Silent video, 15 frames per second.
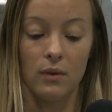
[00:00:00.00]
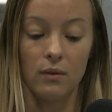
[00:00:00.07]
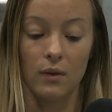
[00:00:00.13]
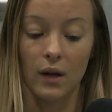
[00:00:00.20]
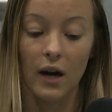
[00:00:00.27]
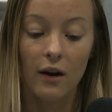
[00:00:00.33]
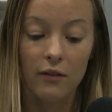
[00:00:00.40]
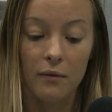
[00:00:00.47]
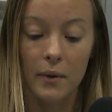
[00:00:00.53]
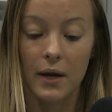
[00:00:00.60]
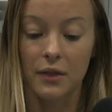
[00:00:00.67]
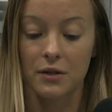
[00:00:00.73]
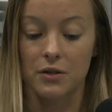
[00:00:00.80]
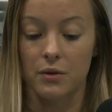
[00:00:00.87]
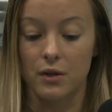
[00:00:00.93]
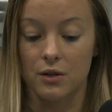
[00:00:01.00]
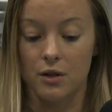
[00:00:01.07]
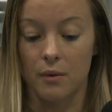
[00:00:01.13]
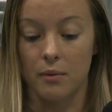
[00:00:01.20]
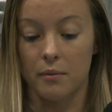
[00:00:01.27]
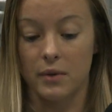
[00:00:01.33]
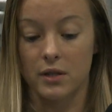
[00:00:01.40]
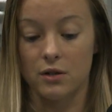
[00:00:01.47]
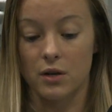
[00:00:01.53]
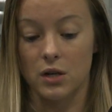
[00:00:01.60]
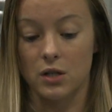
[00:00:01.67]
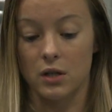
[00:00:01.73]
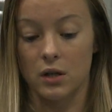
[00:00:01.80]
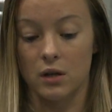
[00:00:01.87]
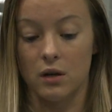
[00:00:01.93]
the government, they're suing the Trump
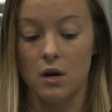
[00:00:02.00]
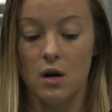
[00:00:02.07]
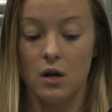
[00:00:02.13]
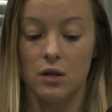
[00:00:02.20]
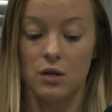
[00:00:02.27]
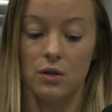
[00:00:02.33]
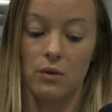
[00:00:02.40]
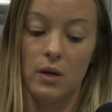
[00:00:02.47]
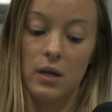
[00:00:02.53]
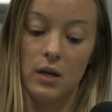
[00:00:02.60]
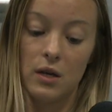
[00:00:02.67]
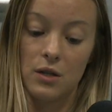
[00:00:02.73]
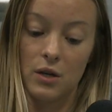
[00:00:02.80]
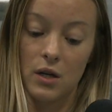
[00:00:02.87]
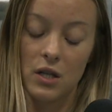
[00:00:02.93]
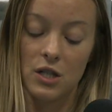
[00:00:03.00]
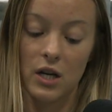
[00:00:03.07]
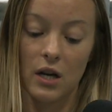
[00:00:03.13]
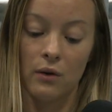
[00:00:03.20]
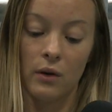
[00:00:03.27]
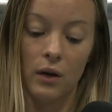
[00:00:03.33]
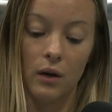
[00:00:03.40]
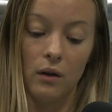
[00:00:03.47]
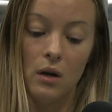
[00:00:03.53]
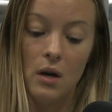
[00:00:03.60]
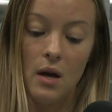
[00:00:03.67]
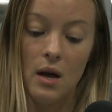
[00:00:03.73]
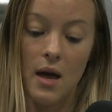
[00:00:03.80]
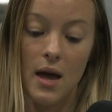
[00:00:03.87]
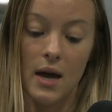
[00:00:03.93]
administration, suing the Attorney General.
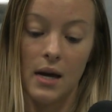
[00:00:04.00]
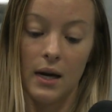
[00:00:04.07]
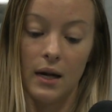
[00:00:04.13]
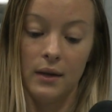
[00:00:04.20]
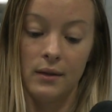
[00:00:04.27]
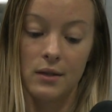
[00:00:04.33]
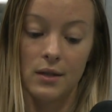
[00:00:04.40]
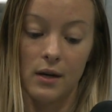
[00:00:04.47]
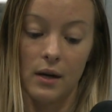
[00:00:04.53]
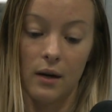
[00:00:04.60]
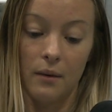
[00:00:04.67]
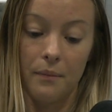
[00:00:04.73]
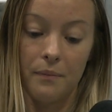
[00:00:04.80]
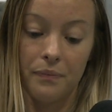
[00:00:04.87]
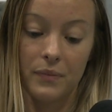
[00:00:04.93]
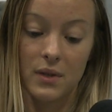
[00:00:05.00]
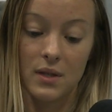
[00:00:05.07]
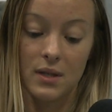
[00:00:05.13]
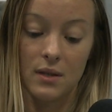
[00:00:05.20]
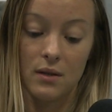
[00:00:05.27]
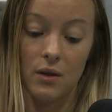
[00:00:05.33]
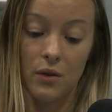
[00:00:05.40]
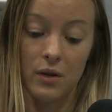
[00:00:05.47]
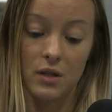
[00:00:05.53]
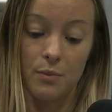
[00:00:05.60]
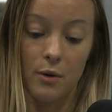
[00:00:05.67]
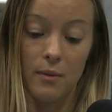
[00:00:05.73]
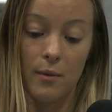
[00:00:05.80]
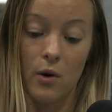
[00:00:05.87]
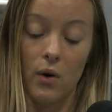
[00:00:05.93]
And so the
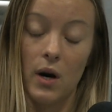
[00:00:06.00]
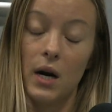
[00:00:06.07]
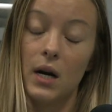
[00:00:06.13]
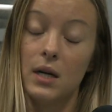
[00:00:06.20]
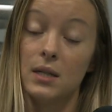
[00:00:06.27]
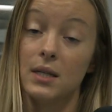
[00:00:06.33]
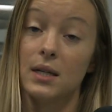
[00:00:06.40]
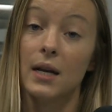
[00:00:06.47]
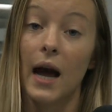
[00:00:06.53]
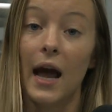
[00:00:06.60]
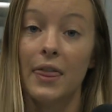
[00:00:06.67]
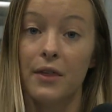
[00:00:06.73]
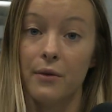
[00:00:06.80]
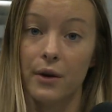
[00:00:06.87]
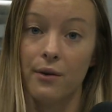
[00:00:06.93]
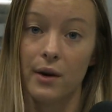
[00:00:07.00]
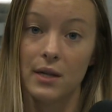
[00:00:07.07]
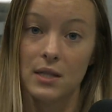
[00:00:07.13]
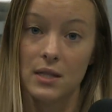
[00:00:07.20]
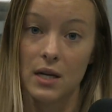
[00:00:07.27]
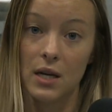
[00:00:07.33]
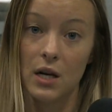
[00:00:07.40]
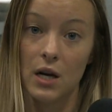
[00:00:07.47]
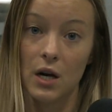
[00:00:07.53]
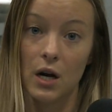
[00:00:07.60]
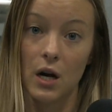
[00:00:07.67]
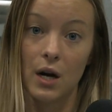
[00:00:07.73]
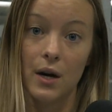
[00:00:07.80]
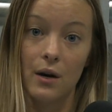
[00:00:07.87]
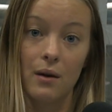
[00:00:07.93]
Supreme Court denied the request to
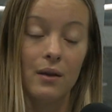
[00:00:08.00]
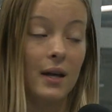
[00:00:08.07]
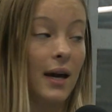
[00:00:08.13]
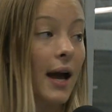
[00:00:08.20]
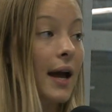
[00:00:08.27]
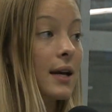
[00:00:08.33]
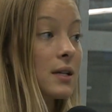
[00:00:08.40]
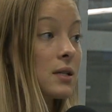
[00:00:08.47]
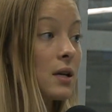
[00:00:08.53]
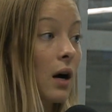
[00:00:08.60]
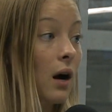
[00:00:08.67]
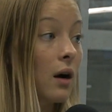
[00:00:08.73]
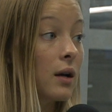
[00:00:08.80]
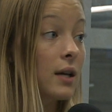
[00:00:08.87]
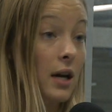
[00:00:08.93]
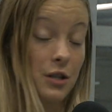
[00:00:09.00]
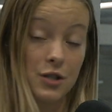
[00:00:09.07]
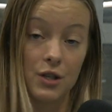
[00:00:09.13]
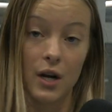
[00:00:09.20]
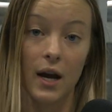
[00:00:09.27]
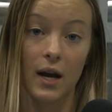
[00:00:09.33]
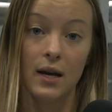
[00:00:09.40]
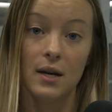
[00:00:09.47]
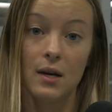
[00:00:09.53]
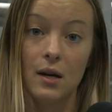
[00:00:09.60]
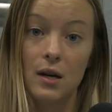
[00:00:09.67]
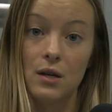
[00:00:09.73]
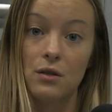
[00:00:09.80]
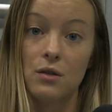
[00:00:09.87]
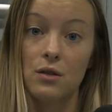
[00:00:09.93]
hear the case yesterday.
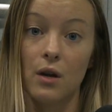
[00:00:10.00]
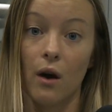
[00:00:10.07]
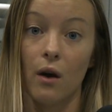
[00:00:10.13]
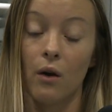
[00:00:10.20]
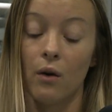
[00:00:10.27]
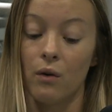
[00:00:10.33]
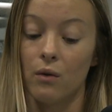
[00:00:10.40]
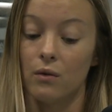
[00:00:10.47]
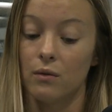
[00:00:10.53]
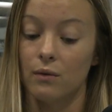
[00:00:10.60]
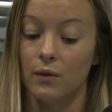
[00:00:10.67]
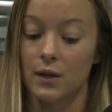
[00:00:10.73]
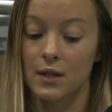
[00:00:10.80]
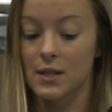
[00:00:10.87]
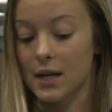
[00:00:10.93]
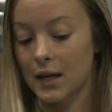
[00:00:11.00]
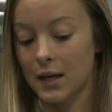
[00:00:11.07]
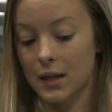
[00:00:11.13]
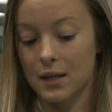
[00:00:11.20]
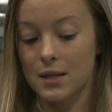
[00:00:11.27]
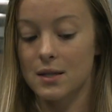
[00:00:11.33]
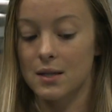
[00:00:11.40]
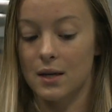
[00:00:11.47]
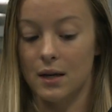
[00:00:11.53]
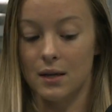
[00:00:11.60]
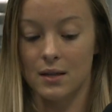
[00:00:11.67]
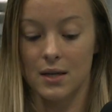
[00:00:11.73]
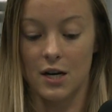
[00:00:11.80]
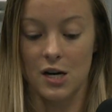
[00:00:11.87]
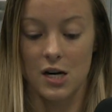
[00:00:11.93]
So looks like this is
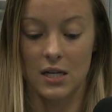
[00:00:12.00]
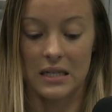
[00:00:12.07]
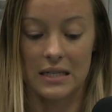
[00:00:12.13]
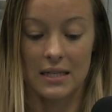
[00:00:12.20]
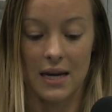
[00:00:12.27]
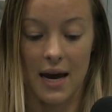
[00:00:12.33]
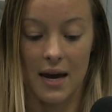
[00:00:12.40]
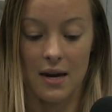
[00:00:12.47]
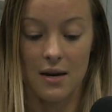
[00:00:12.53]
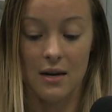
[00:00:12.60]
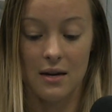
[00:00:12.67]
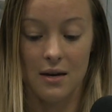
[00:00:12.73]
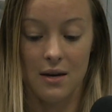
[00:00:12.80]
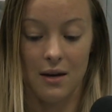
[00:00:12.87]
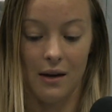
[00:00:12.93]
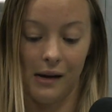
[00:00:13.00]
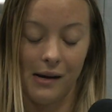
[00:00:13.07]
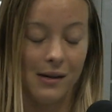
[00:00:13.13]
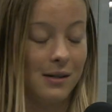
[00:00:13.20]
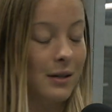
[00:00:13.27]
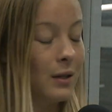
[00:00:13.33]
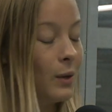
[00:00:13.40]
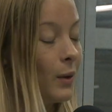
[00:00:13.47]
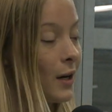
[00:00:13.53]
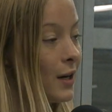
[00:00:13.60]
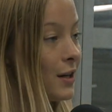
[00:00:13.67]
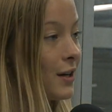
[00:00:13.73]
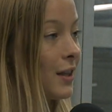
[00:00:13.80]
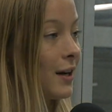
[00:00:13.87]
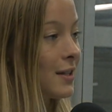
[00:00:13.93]
here to stay. What are
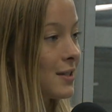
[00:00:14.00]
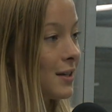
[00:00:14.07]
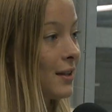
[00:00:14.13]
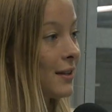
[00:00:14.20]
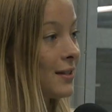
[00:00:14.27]
your thoughts on